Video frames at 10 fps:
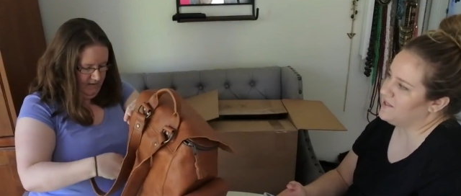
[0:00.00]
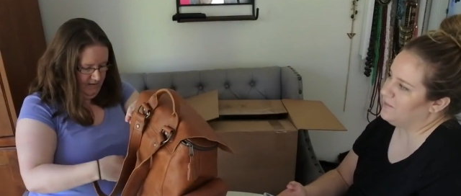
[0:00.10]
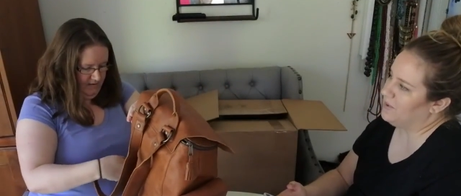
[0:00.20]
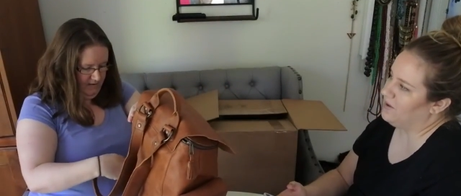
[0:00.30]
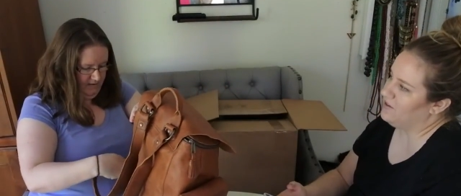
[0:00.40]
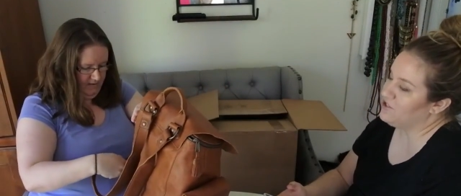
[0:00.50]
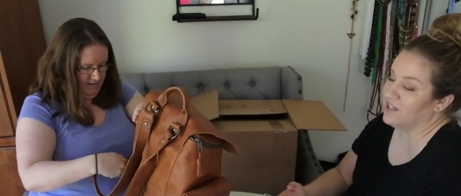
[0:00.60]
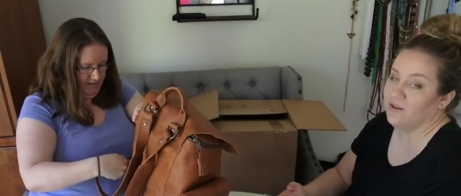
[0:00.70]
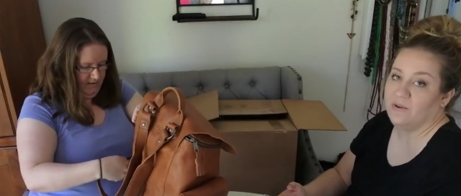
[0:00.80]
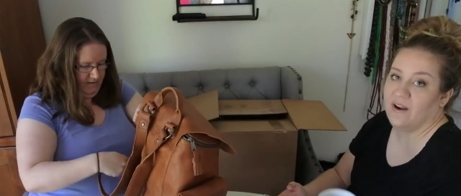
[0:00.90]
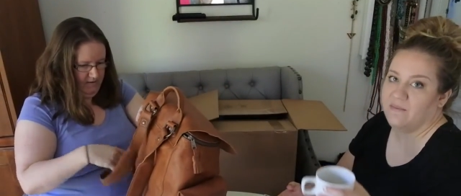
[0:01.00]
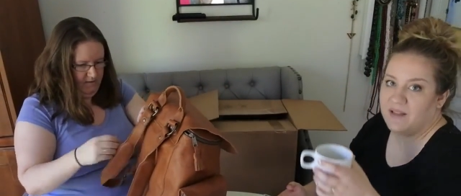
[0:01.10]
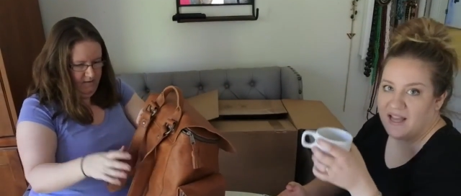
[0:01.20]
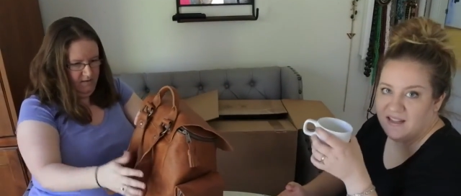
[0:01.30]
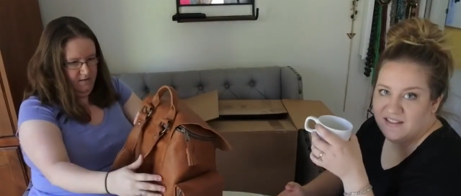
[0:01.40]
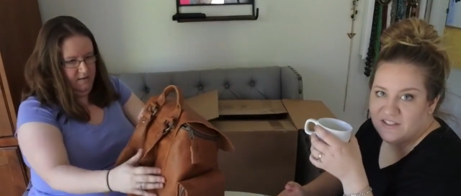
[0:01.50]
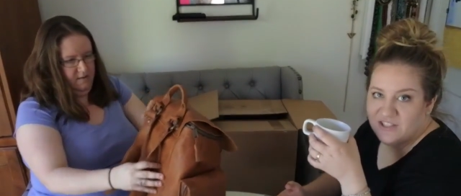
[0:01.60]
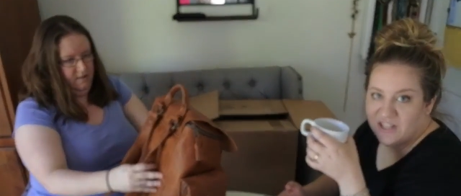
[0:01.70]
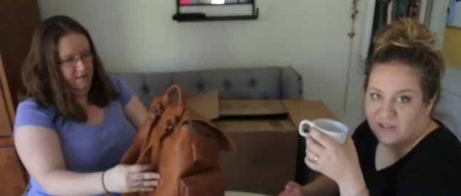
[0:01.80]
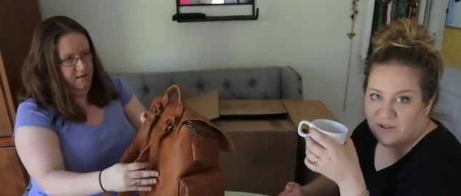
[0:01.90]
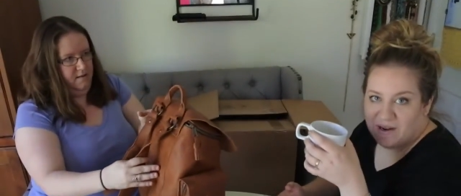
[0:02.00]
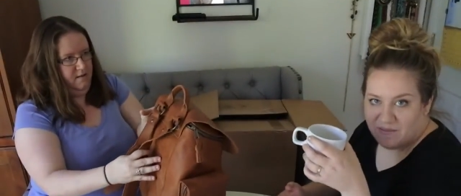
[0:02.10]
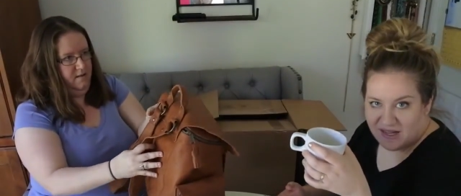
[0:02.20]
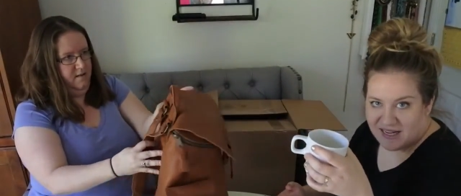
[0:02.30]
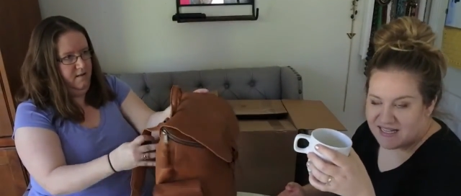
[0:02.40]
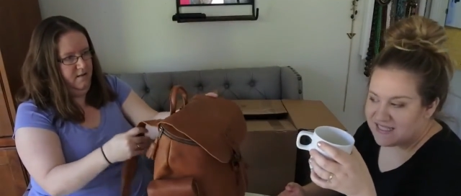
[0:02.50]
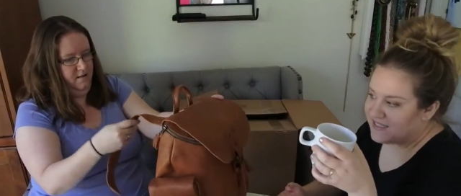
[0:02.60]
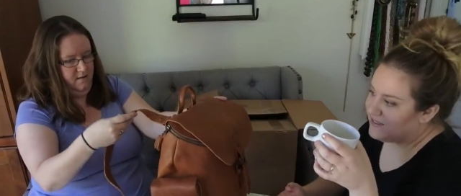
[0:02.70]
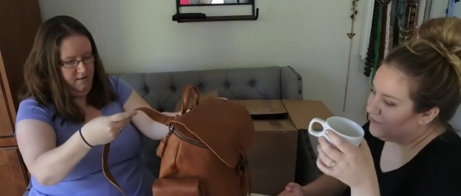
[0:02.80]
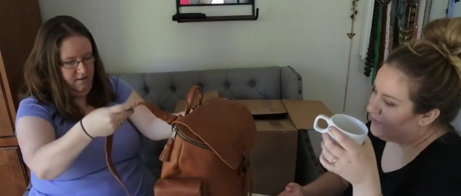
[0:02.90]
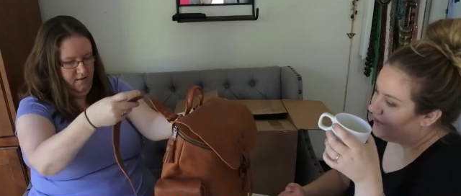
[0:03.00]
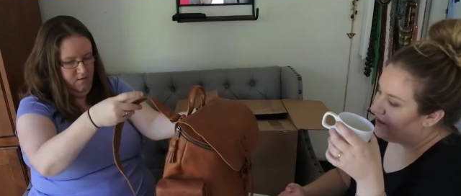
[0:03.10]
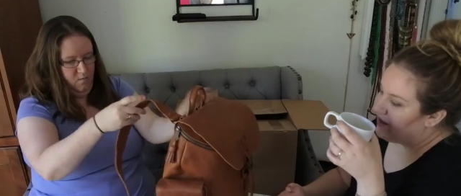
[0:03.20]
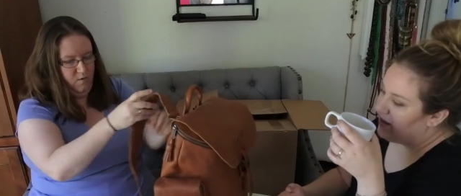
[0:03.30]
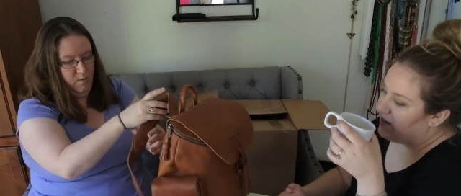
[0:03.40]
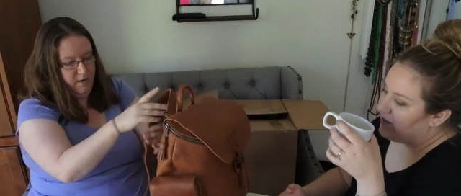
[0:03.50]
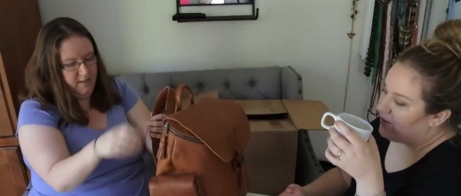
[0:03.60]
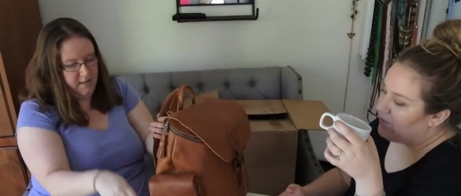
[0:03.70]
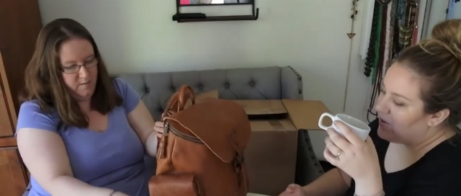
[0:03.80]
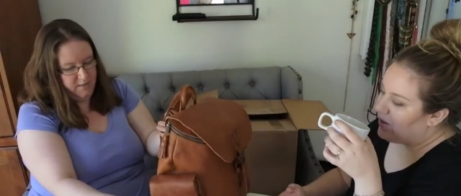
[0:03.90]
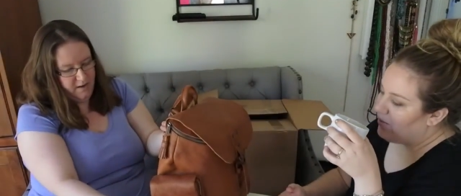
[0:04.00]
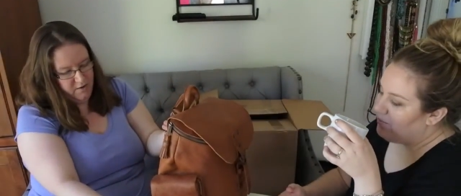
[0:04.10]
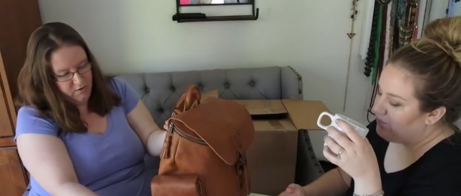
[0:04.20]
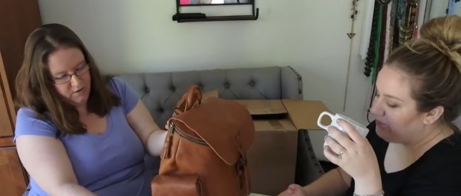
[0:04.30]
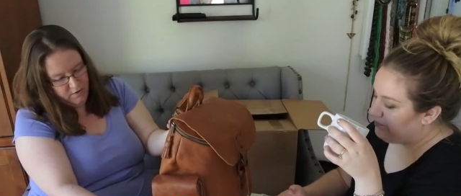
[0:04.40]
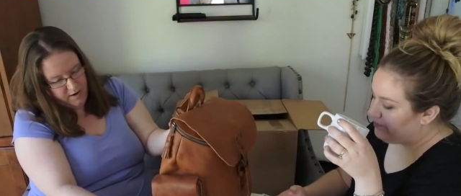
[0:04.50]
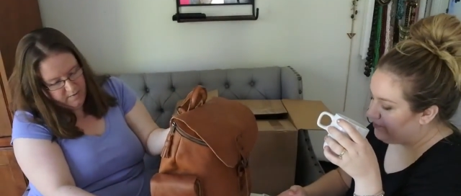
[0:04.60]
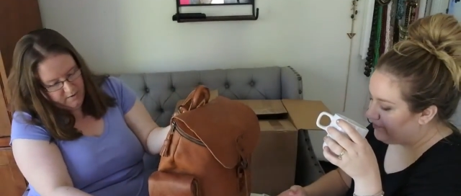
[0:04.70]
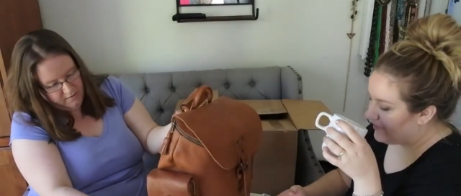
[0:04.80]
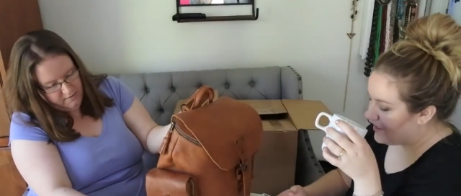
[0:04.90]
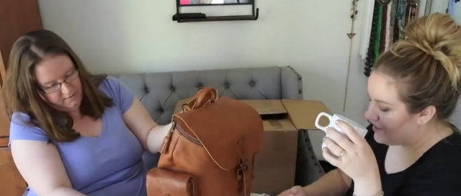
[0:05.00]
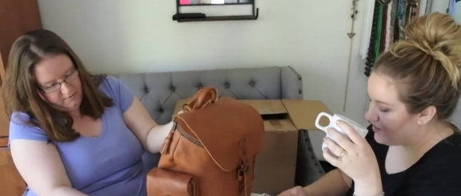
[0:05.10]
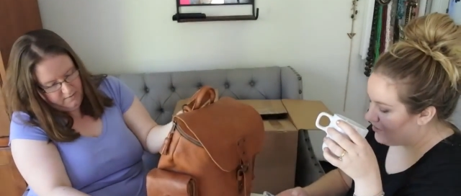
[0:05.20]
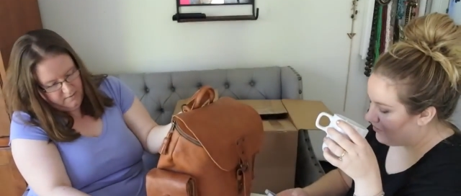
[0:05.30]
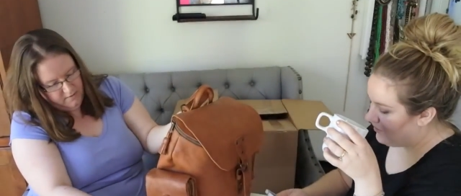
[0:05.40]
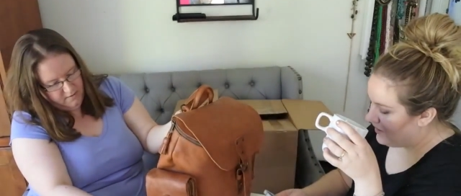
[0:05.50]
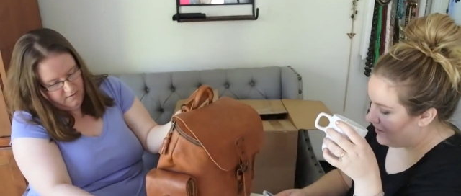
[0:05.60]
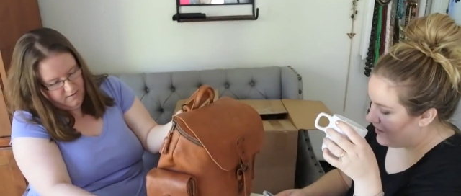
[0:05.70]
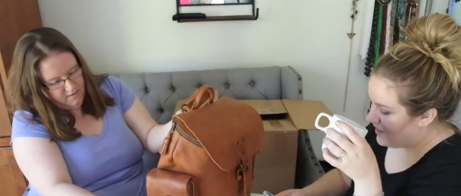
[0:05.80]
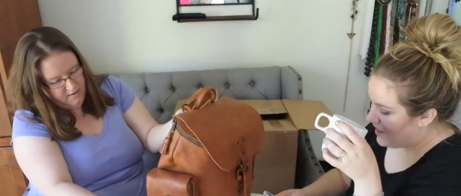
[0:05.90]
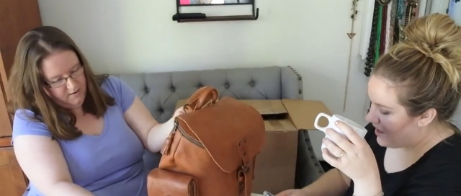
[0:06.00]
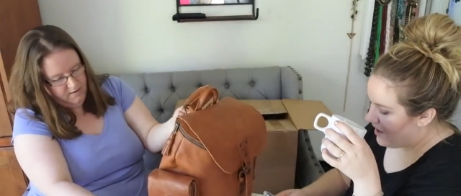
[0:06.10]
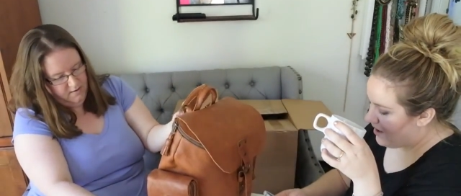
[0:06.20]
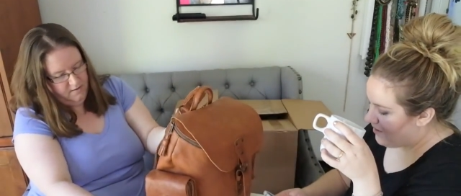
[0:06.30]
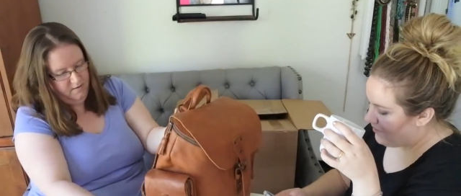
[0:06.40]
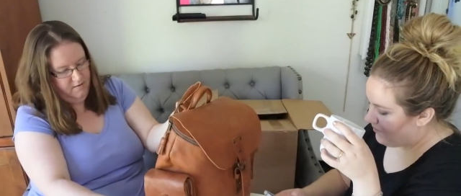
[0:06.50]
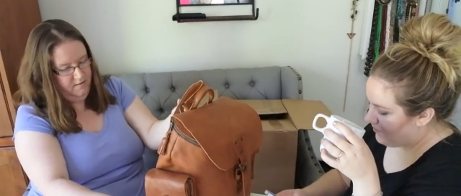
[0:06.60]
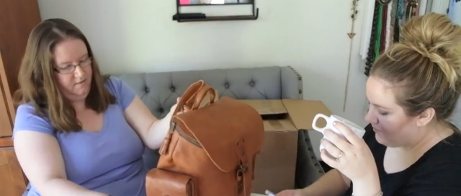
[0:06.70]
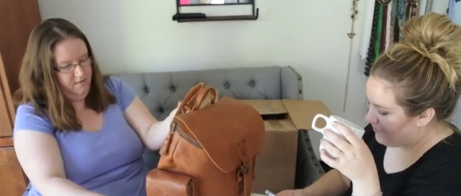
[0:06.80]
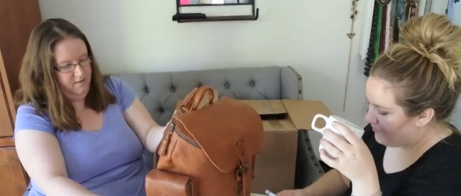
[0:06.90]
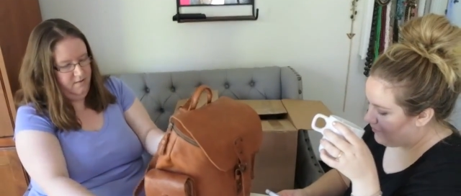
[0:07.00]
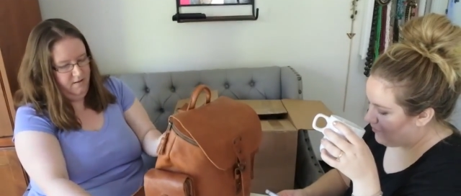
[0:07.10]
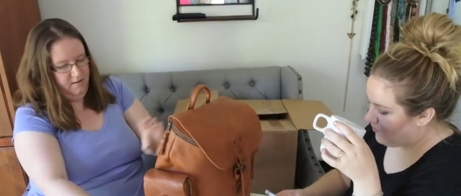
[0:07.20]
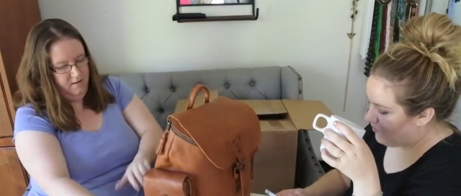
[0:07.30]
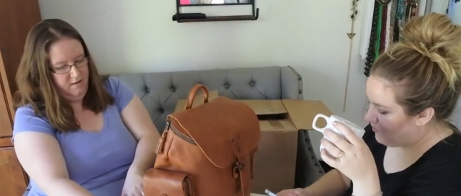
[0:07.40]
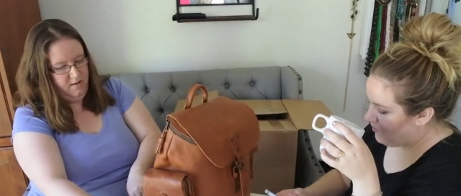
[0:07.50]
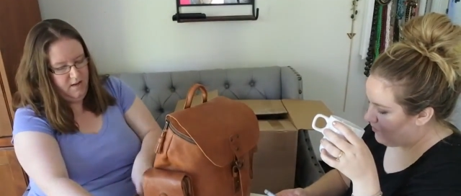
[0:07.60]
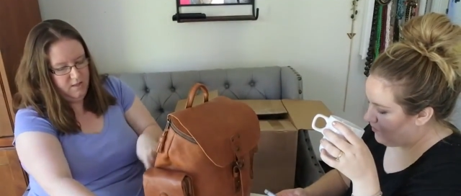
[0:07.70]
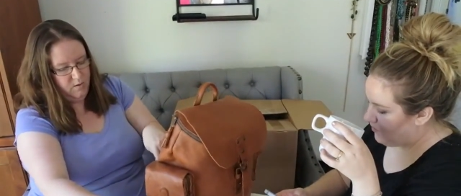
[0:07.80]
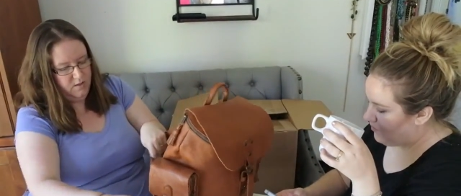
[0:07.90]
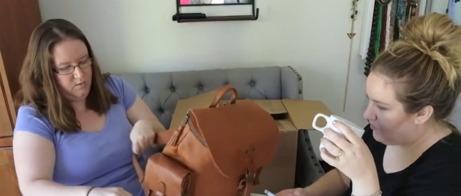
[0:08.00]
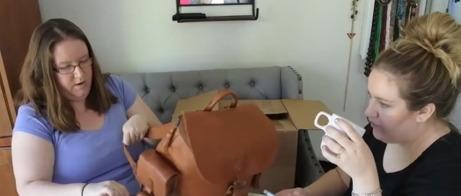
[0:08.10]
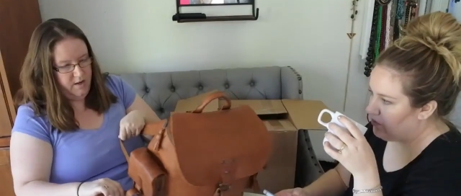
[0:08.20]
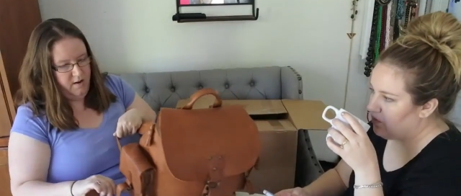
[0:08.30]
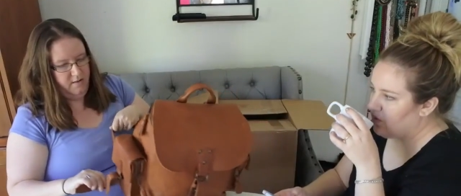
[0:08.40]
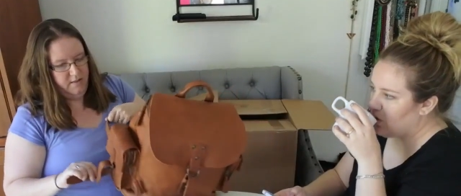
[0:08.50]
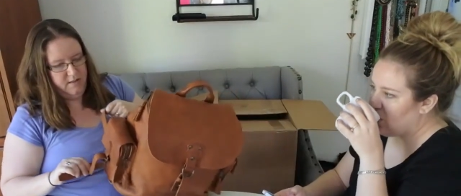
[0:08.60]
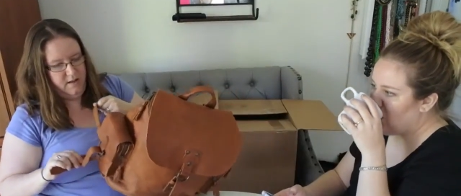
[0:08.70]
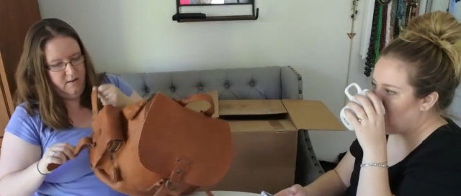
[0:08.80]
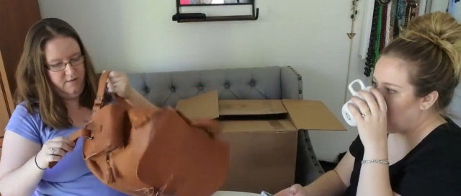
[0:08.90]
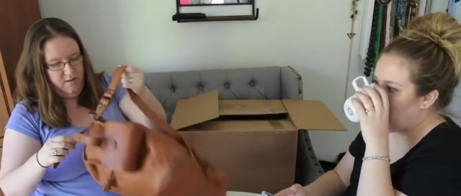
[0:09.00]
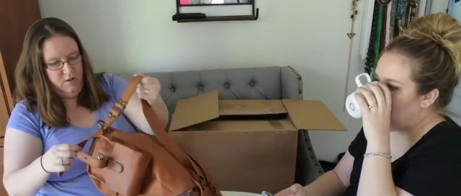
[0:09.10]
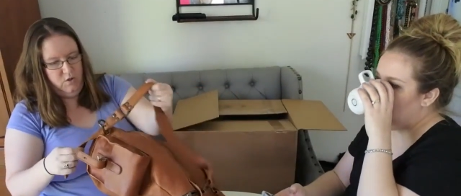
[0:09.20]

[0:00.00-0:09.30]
Speaker 1: simple. Should I go grab that? Should I go grab that, guys? And
Speaker 2: Well, when it times out, you could grab it.
Speaker 1: I know. Um,
Speaker 2: Yeah. So this right now is set on the